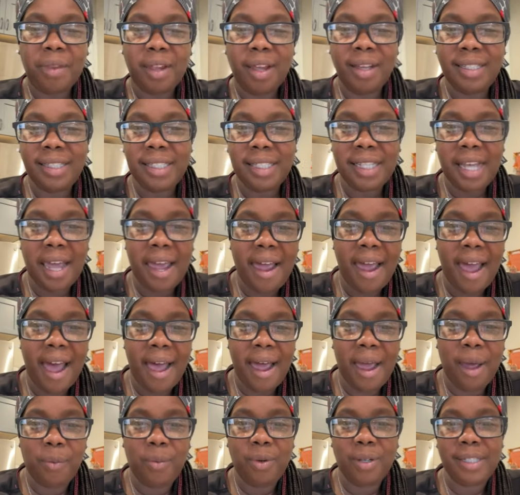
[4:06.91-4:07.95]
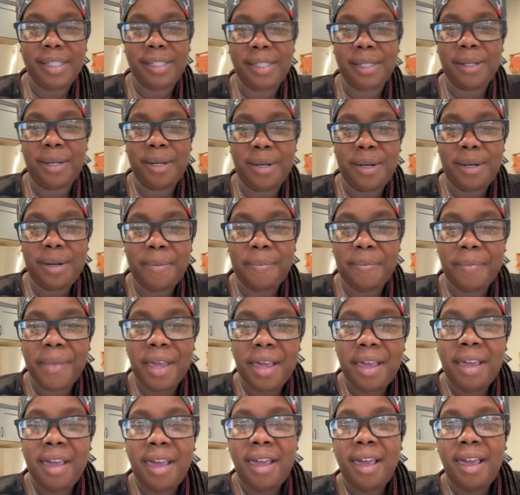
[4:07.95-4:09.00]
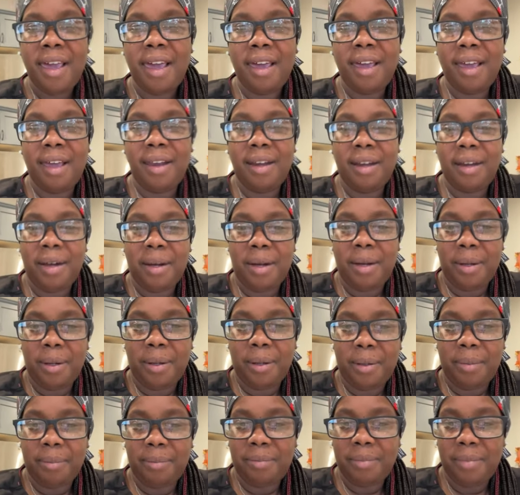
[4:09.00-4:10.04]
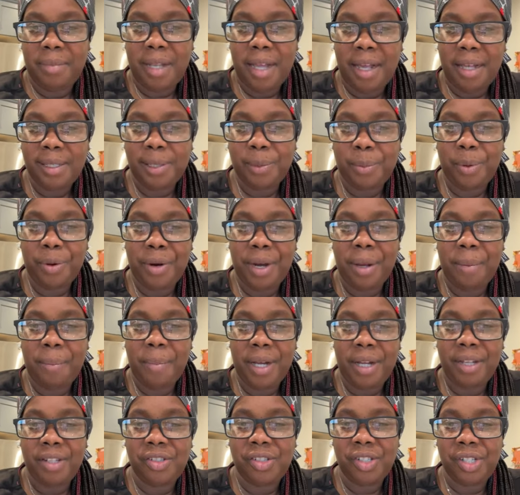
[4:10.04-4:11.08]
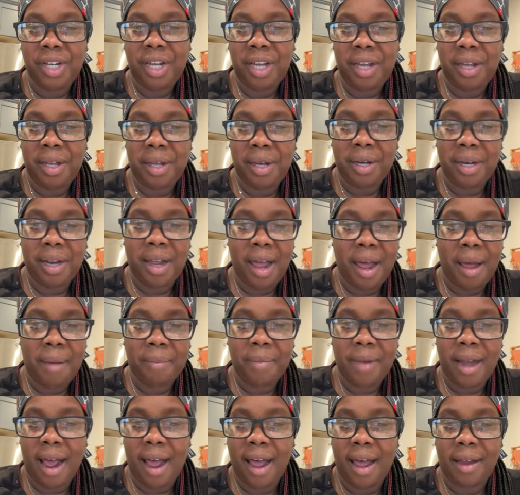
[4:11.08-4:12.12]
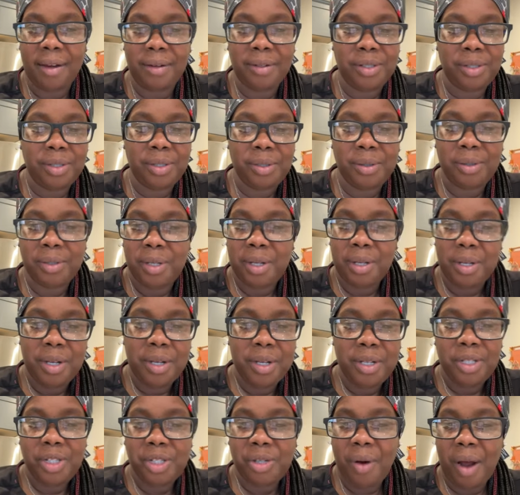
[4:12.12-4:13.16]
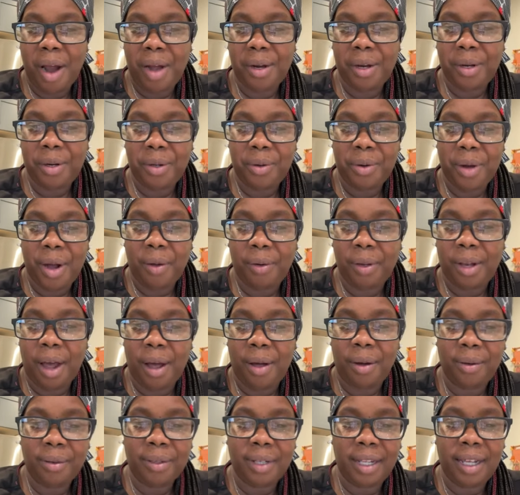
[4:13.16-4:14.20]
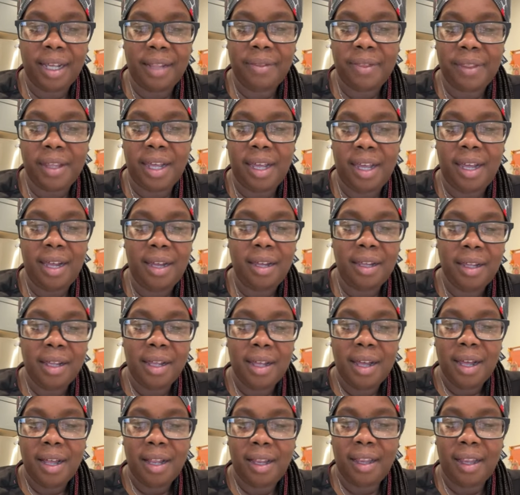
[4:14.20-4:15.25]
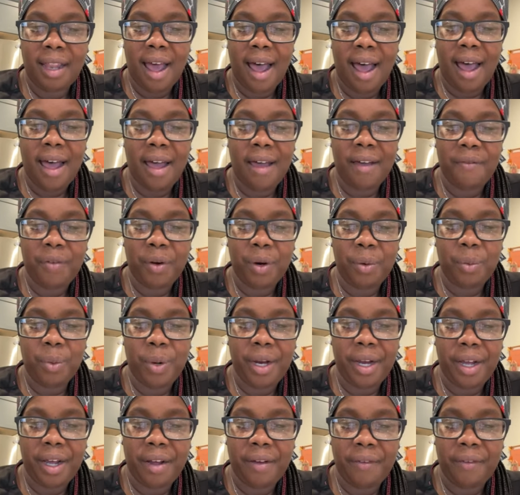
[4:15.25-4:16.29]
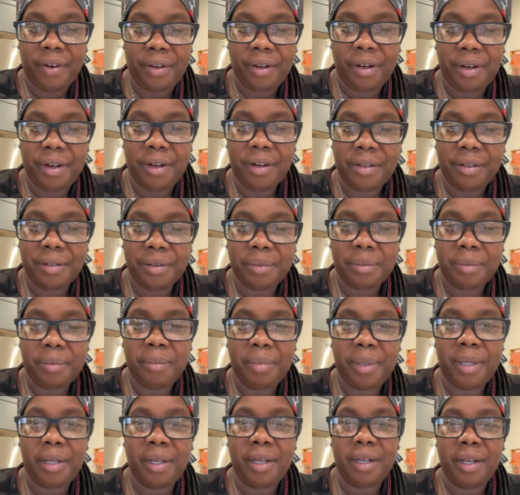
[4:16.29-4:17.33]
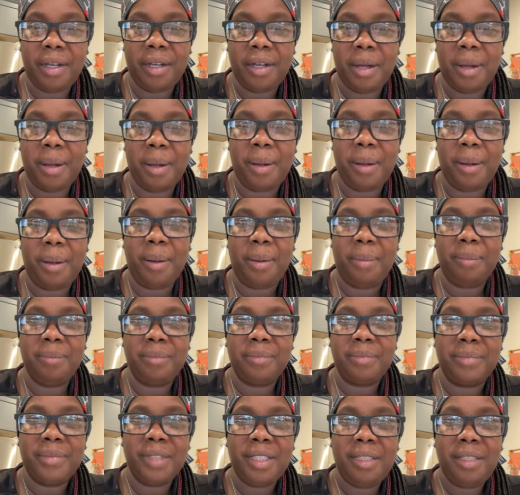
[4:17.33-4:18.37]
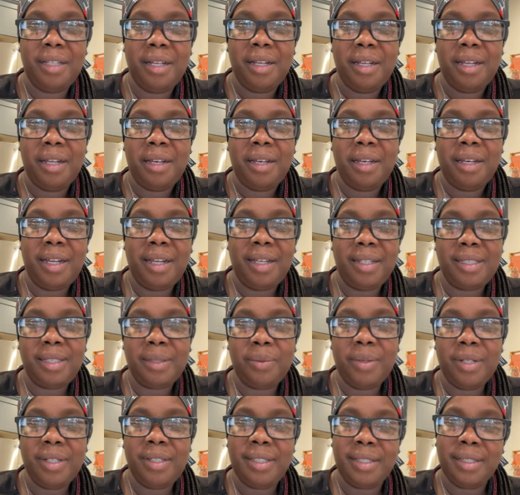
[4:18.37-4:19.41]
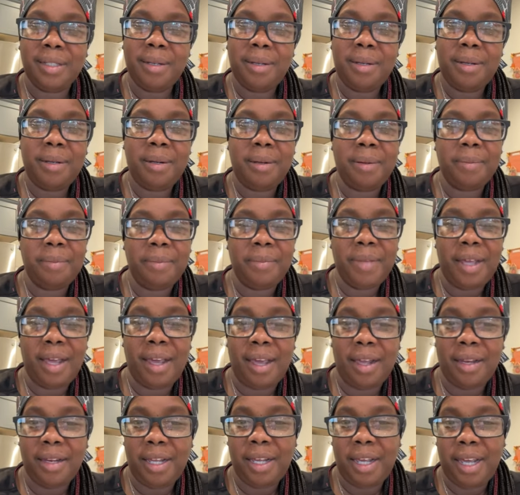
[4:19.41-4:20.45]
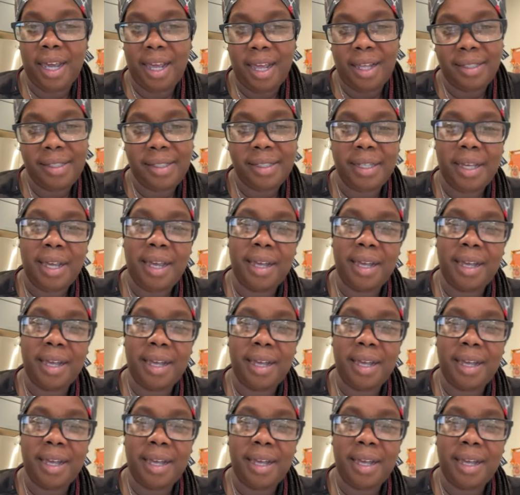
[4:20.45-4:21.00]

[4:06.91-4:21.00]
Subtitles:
Say, hey, what's up? And that's pretty much it. I'm not trying to do no long, lengthy live or whatever. But that's what's up. And yes.